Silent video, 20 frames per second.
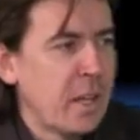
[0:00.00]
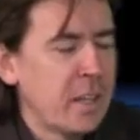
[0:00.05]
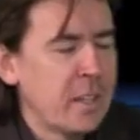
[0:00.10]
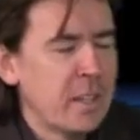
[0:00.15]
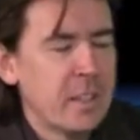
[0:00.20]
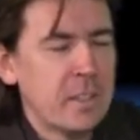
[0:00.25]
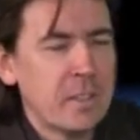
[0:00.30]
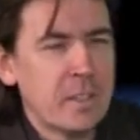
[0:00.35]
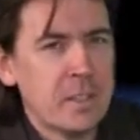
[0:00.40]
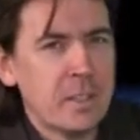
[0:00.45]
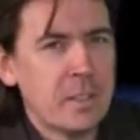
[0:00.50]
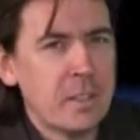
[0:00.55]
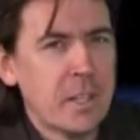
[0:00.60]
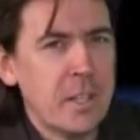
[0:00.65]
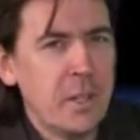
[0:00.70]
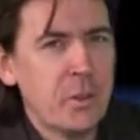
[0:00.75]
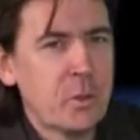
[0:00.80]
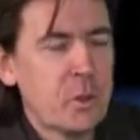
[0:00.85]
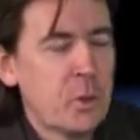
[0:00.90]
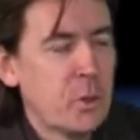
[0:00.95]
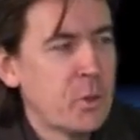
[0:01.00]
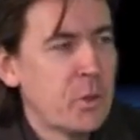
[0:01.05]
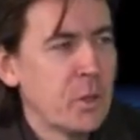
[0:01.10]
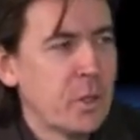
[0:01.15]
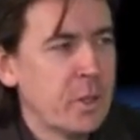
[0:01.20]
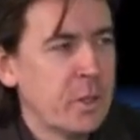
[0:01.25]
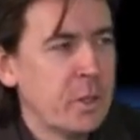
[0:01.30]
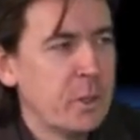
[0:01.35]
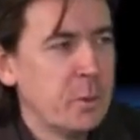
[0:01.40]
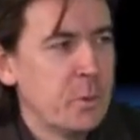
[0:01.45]
there Keith
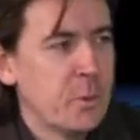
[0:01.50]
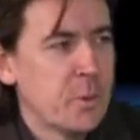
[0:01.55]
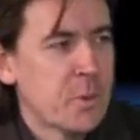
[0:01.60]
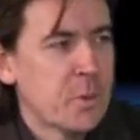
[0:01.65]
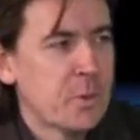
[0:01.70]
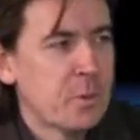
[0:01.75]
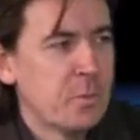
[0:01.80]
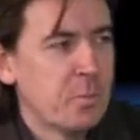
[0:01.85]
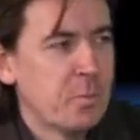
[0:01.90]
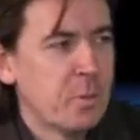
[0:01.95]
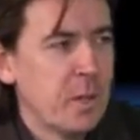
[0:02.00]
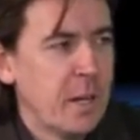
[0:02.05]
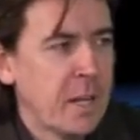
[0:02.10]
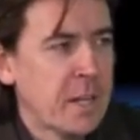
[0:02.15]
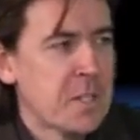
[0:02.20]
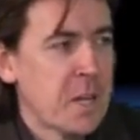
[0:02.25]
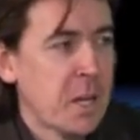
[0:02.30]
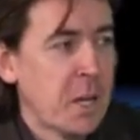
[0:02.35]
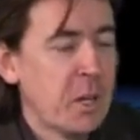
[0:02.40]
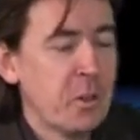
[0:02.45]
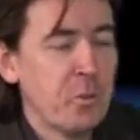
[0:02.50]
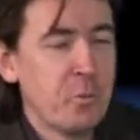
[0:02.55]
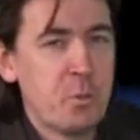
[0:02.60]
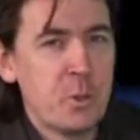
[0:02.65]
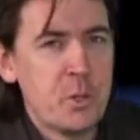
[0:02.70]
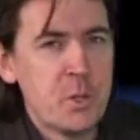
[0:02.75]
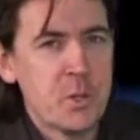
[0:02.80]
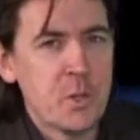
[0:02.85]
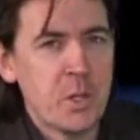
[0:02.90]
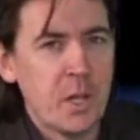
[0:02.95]
Goodyear, who's an executive
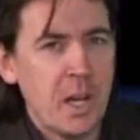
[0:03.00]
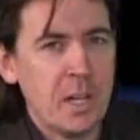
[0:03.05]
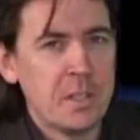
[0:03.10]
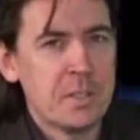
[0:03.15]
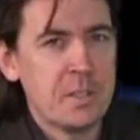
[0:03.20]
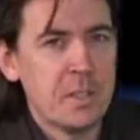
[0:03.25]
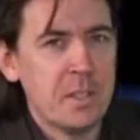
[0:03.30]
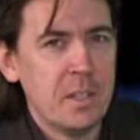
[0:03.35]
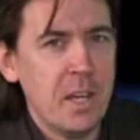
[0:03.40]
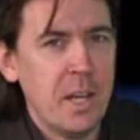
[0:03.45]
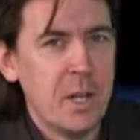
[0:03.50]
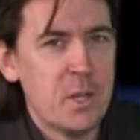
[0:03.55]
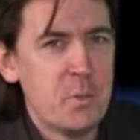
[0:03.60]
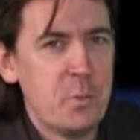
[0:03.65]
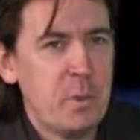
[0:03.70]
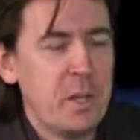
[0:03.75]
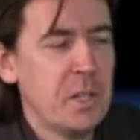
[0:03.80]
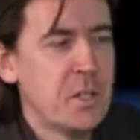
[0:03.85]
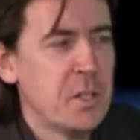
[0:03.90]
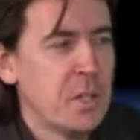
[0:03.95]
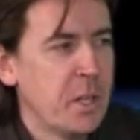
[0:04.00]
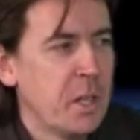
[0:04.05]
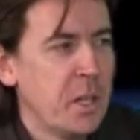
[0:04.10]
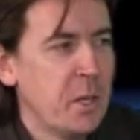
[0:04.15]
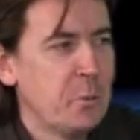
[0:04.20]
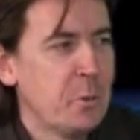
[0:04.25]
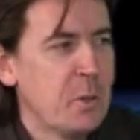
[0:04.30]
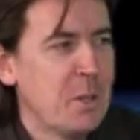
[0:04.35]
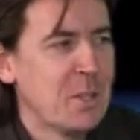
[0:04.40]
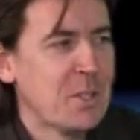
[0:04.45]
producer at Edge Media.
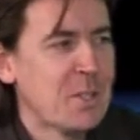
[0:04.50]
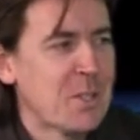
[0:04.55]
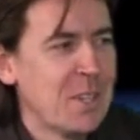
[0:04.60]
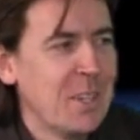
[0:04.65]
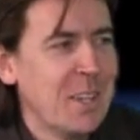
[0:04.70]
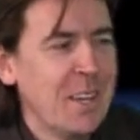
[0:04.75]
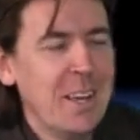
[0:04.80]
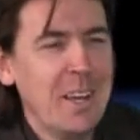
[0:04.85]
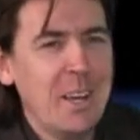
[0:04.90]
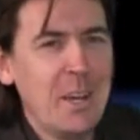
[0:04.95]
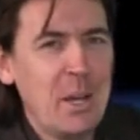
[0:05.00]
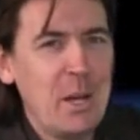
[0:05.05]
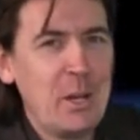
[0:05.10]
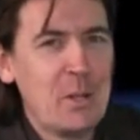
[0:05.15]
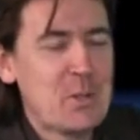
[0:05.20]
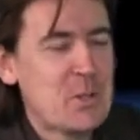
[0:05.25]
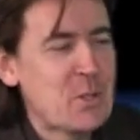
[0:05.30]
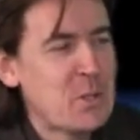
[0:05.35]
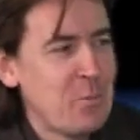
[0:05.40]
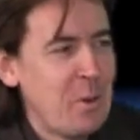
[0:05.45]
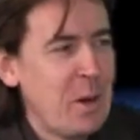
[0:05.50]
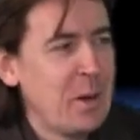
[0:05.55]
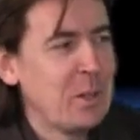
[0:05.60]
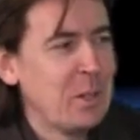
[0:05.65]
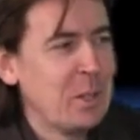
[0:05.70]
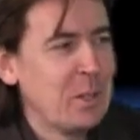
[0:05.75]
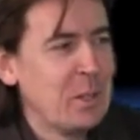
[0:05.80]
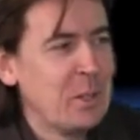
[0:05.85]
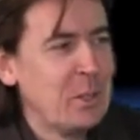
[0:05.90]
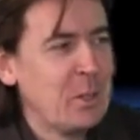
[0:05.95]
He was
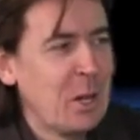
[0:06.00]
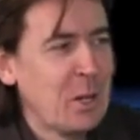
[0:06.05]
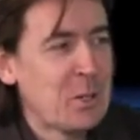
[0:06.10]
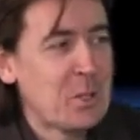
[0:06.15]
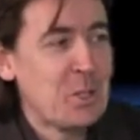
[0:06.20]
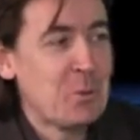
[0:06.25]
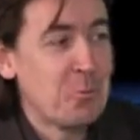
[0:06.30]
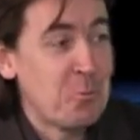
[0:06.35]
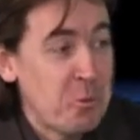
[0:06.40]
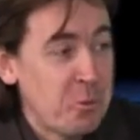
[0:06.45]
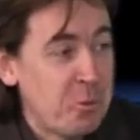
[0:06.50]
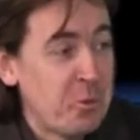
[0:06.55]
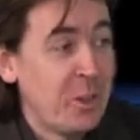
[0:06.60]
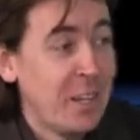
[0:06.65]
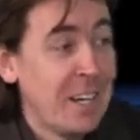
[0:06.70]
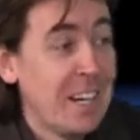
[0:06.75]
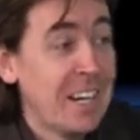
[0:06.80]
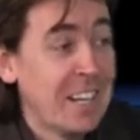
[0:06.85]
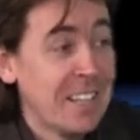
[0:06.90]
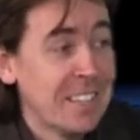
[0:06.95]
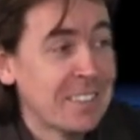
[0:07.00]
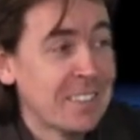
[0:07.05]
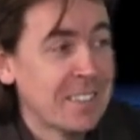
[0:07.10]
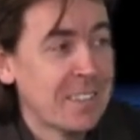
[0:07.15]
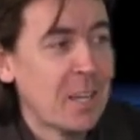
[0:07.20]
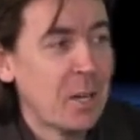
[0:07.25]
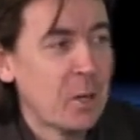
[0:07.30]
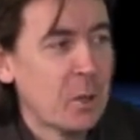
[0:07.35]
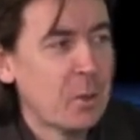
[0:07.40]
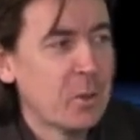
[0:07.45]
instrumental in actually revealing
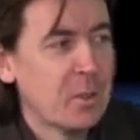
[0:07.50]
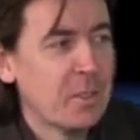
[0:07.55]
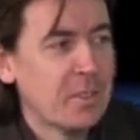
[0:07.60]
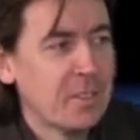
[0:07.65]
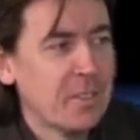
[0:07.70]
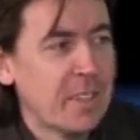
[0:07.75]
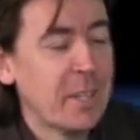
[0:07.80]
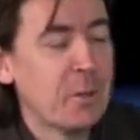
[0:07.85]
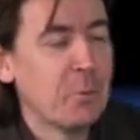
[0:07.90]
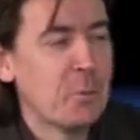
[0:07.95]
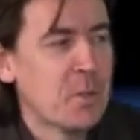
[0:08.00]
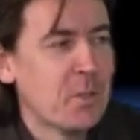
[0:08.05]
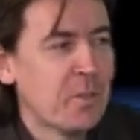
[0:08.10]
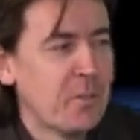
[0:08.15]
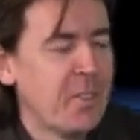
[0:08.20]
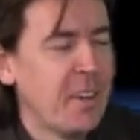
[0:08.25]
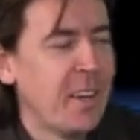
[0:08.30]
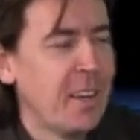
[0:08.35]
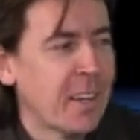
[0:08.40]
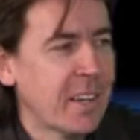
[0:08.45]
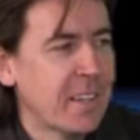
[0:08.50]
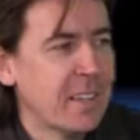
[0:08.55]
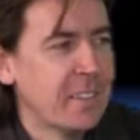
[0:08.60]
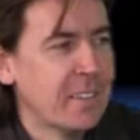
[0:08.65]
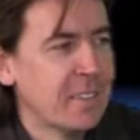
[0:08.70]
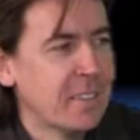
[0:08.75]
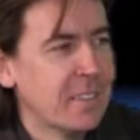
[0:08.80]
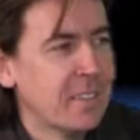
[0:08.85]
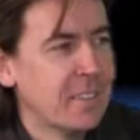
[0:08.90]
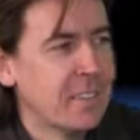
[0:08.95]
that that thing was a fake,
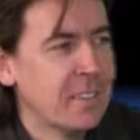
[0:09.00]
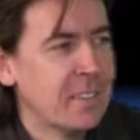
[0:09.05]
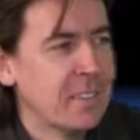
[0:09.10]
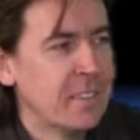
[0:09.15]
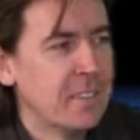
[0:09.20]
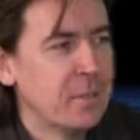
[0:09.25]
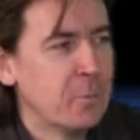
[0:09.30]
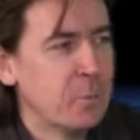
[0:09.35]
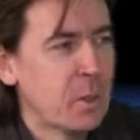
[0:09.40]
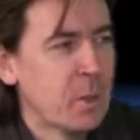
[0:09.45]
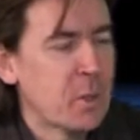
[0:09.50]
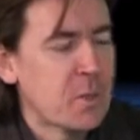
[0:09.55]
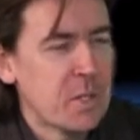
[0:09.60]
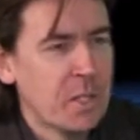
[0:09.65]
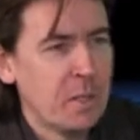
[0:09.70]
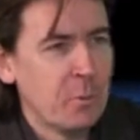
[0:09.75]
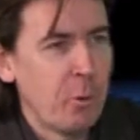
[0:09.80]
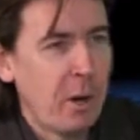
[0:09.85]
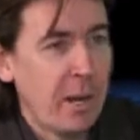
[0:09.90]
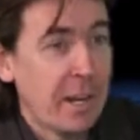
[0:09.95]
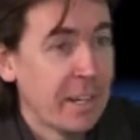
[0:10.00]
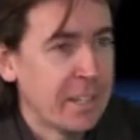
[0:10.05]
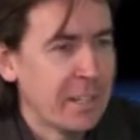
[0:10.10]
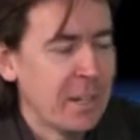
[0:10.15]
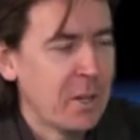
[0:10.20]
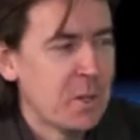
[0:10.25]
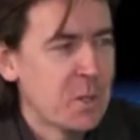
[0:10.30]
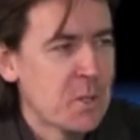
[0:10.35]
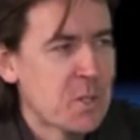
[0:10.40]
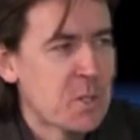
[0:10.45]
right. Because he
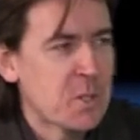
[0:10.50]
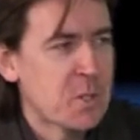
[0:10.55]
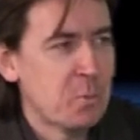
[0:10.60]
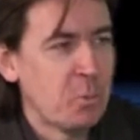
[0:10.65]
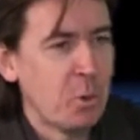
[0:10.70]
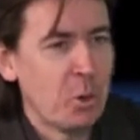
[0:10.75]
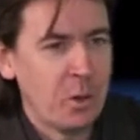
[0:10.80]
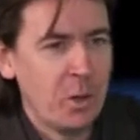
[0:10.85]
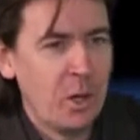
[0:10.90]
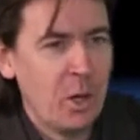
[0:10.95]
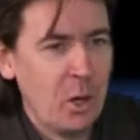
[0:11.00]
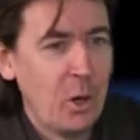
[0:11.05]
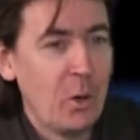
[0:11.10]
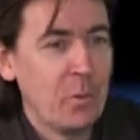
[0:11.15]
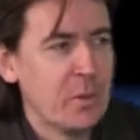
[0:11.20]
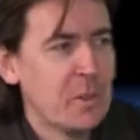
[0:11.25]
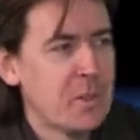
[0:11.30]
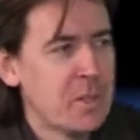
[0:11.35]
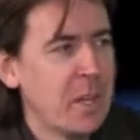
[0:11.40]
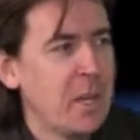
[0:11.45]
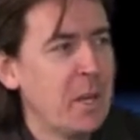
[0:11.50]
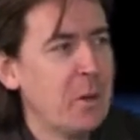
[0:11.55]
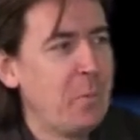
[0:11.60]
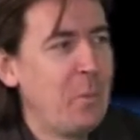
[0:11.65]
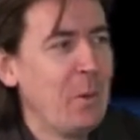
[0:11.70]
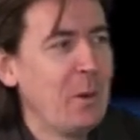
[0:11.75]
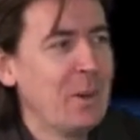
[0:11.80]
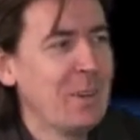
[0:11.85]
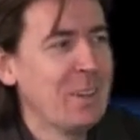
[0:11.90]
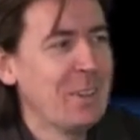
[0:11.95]
recognised someone on the tape
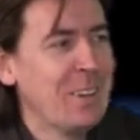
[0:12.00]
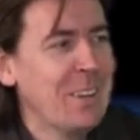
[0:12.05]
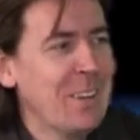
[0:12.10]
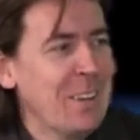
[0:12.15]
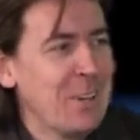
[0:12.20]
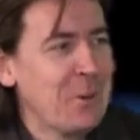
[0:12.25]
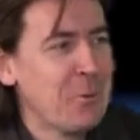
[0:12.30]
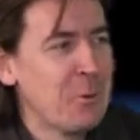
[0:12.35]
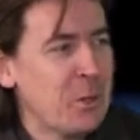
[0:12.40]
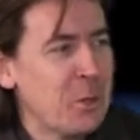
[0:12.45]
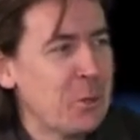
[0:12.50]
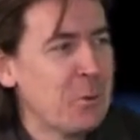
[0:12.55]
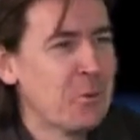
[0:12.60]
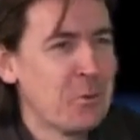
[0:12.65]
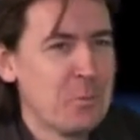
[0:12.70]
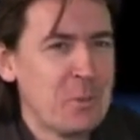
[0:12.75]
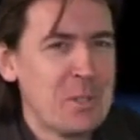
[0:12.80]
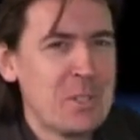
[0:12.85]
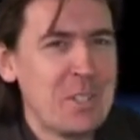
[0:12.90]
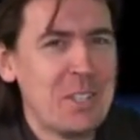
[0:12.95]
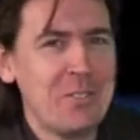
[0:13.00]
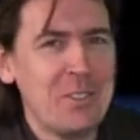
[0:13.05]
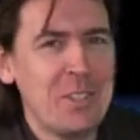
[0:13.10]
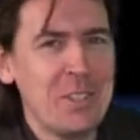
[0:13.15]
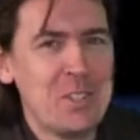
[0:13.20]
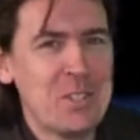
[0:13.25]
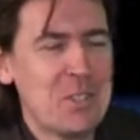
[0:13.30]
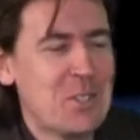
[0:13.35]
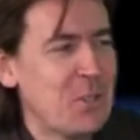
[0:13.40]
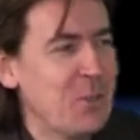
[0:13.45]
who he knew from a
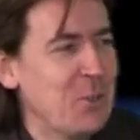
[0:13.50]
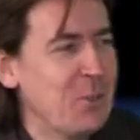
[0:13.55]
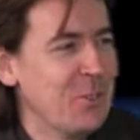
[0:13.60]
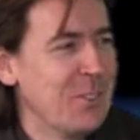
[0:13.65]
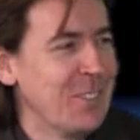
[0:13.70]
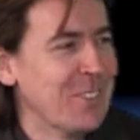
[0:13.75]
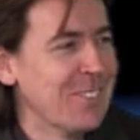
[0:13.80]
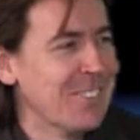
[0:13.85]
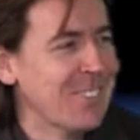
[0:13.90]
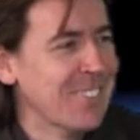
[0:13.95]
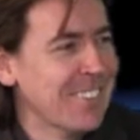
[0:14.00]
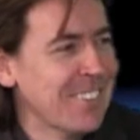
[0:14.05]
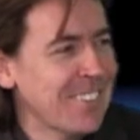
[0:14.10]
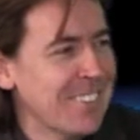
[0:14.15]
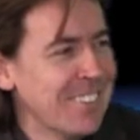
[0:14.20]
TV studio.